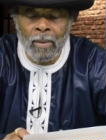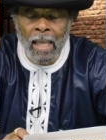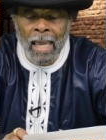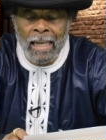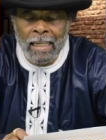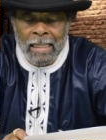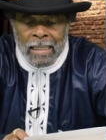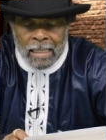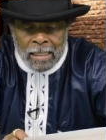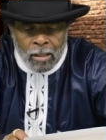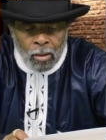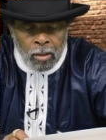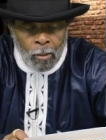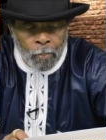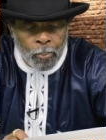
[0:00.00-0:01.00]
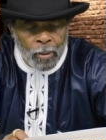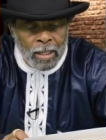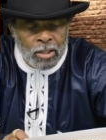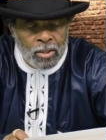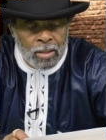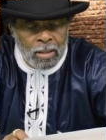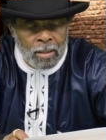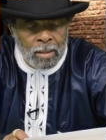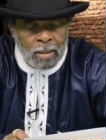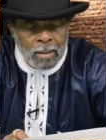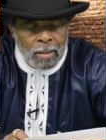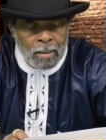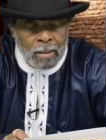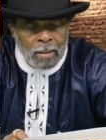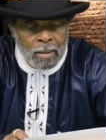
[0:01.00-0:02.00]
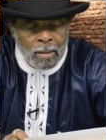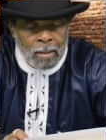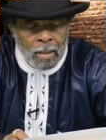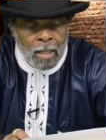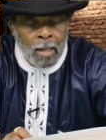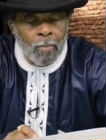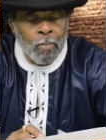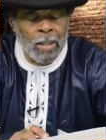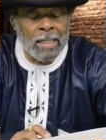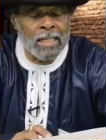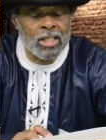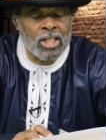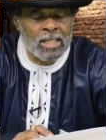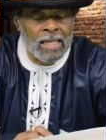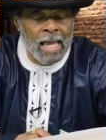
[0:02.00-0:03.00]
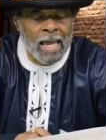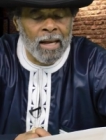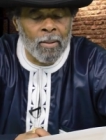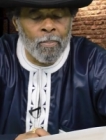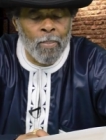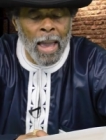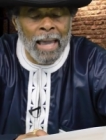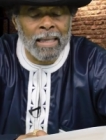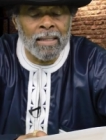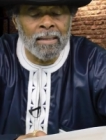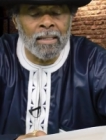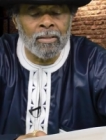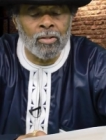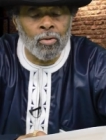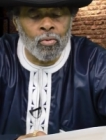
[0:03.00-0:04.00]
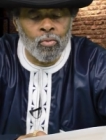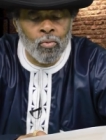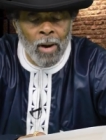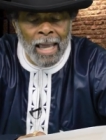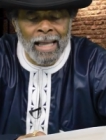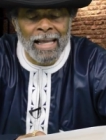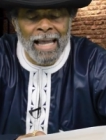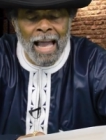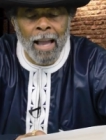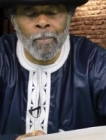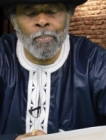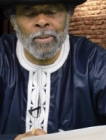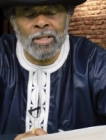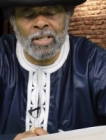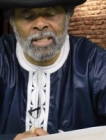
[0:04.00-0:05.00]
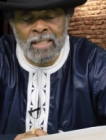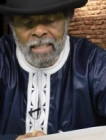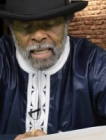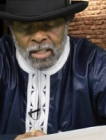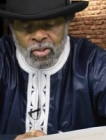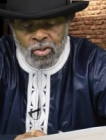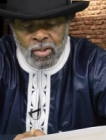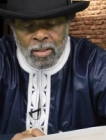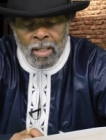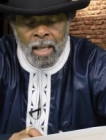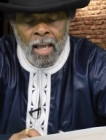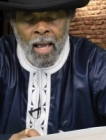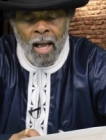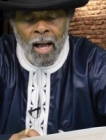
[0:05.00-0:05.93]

and legal oppression. But instead of backing the direct compensation